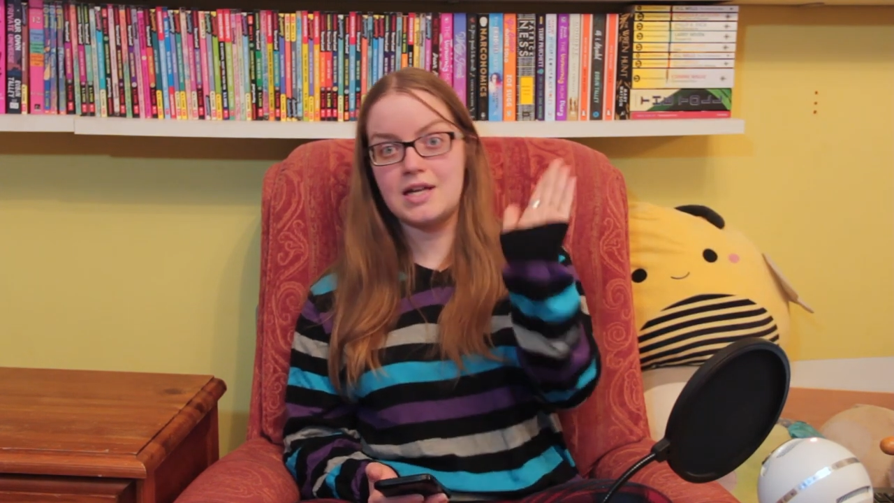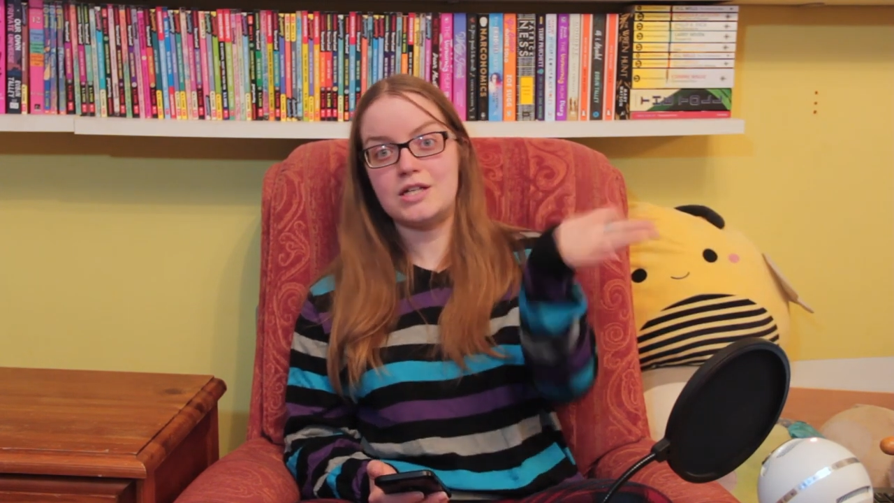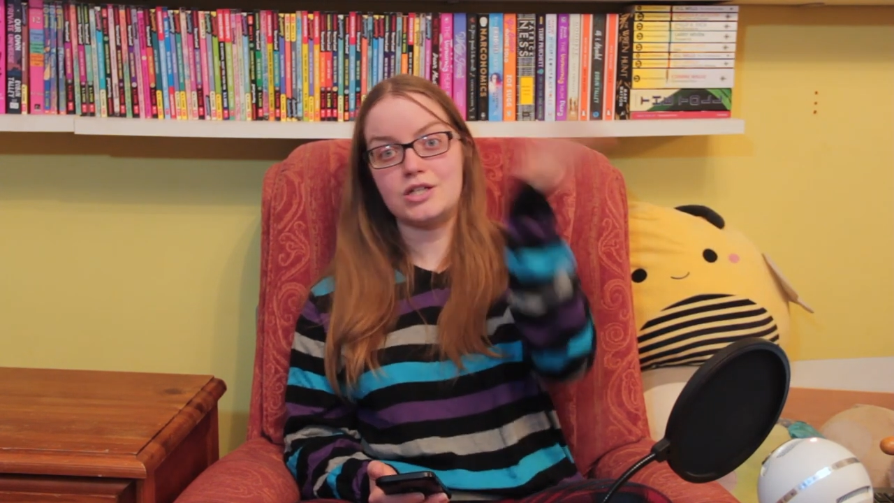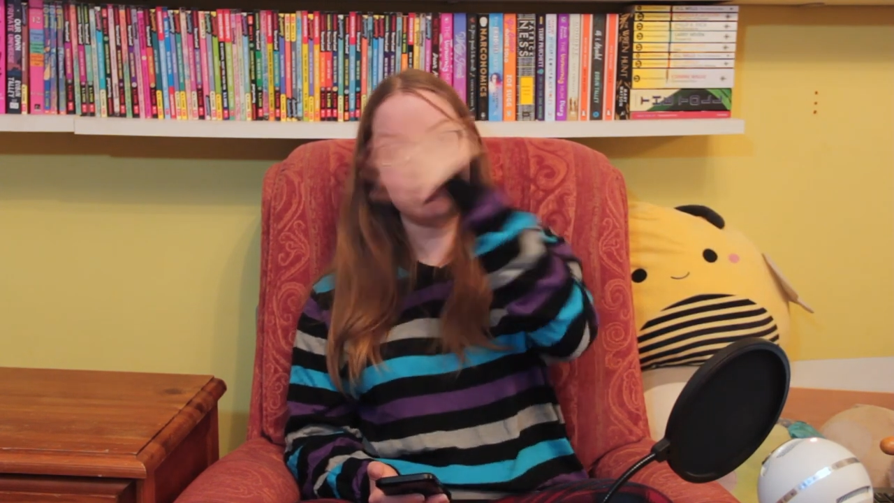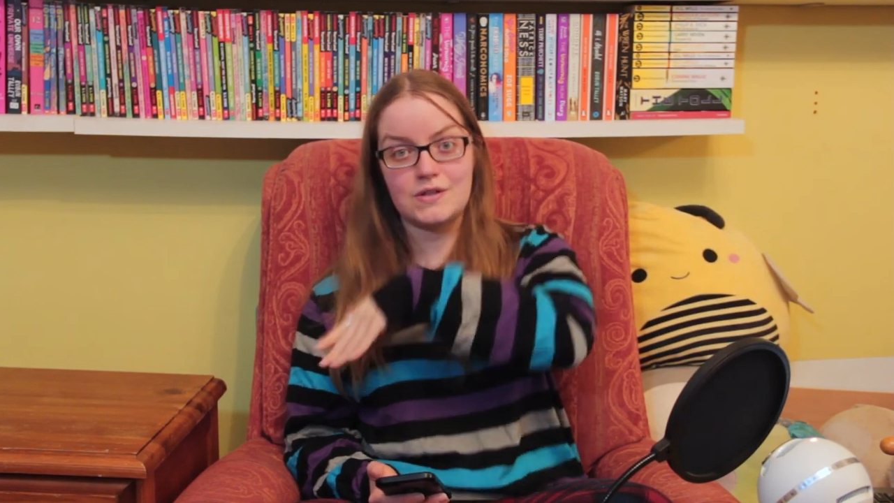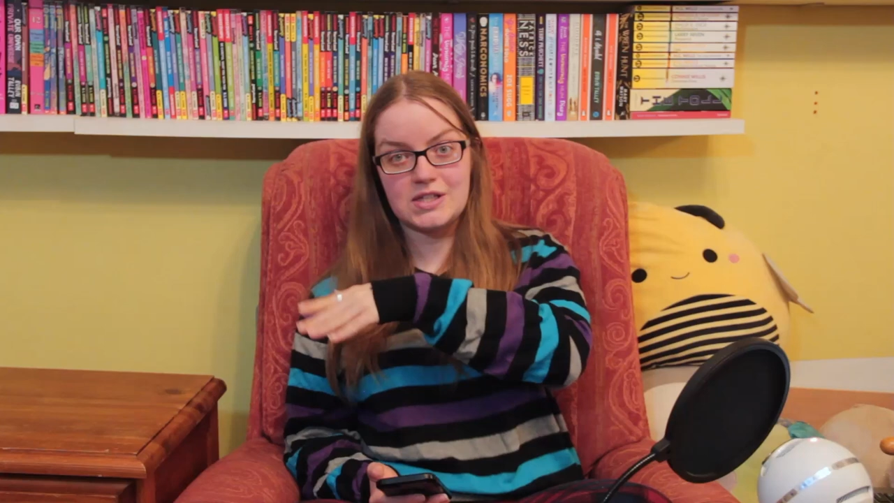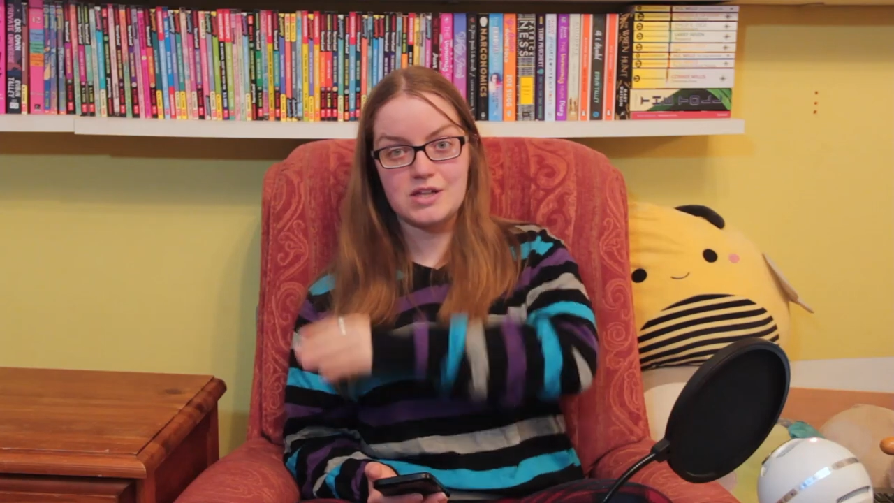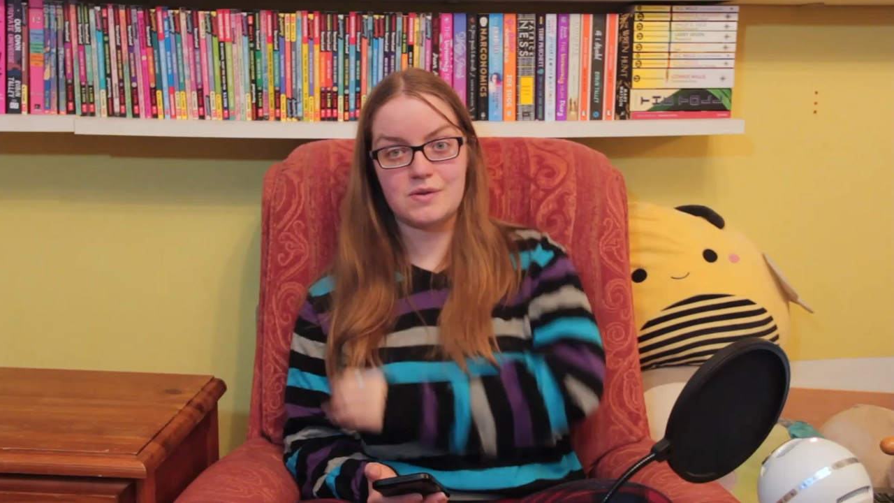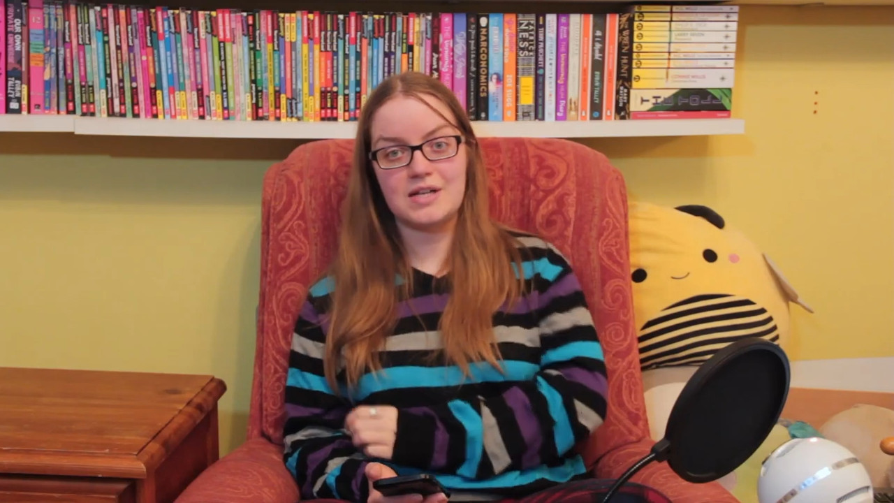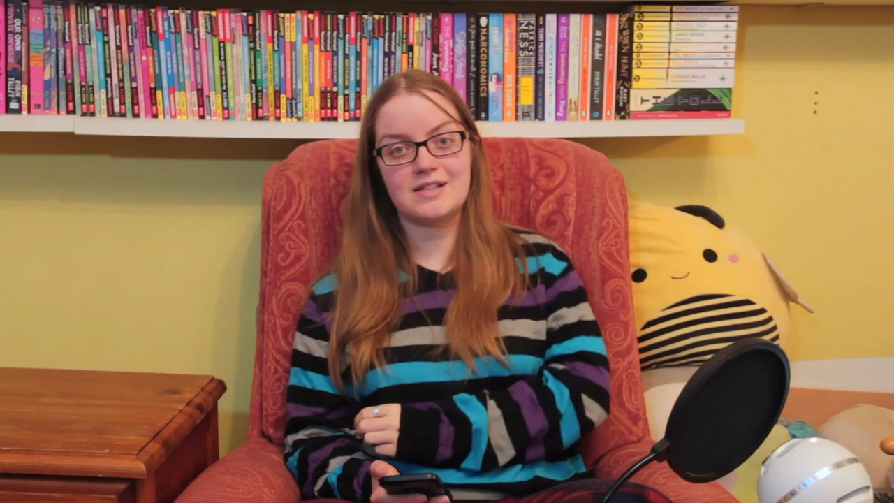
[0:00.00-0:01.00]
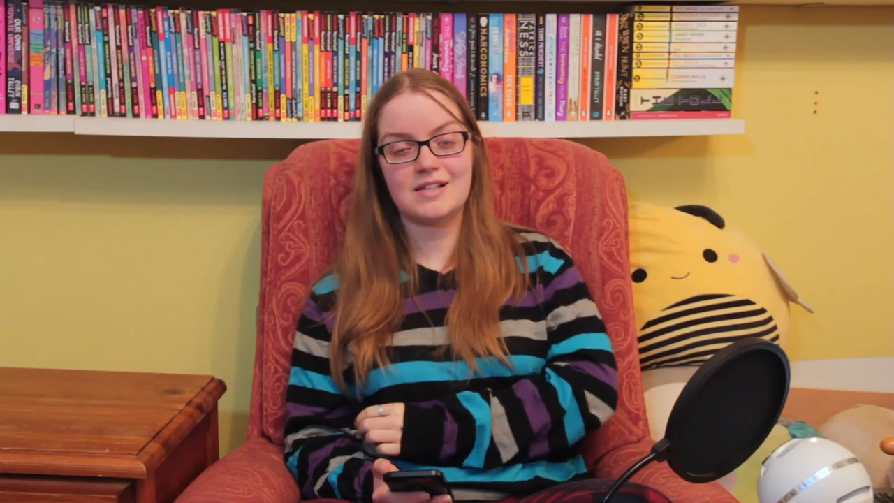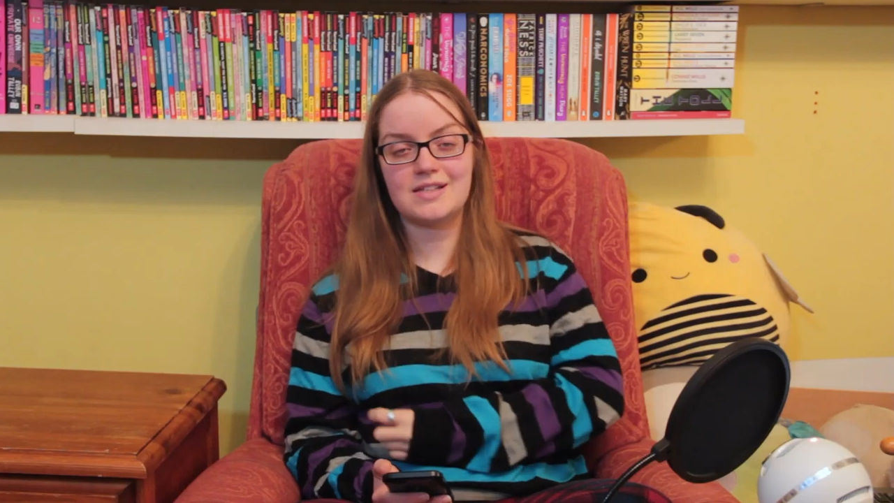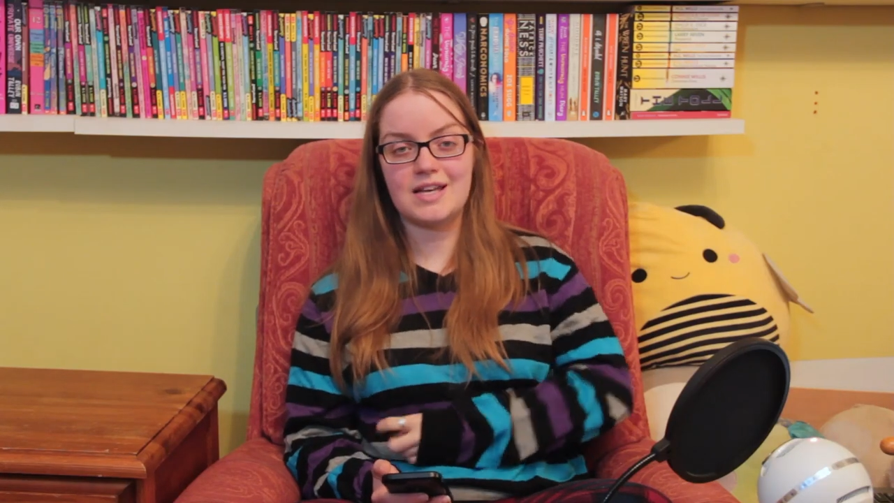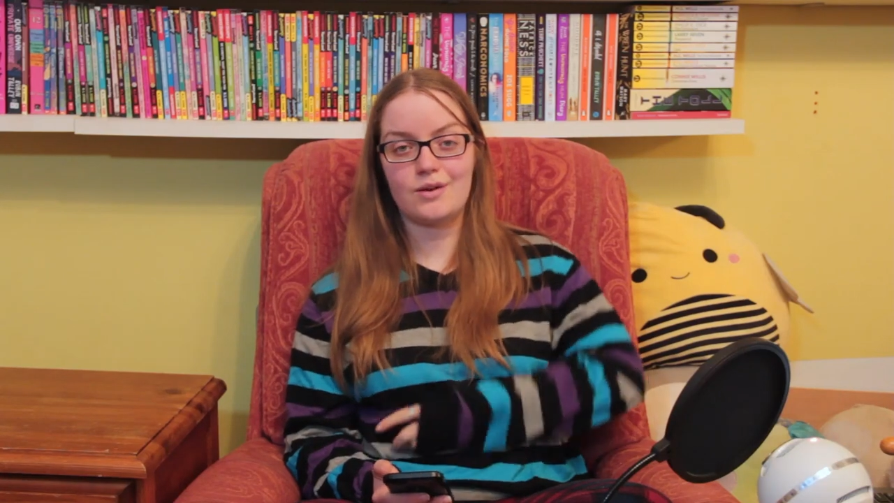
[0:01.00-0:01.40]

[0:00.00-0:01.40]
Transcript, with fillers: into New Year's Day 2016.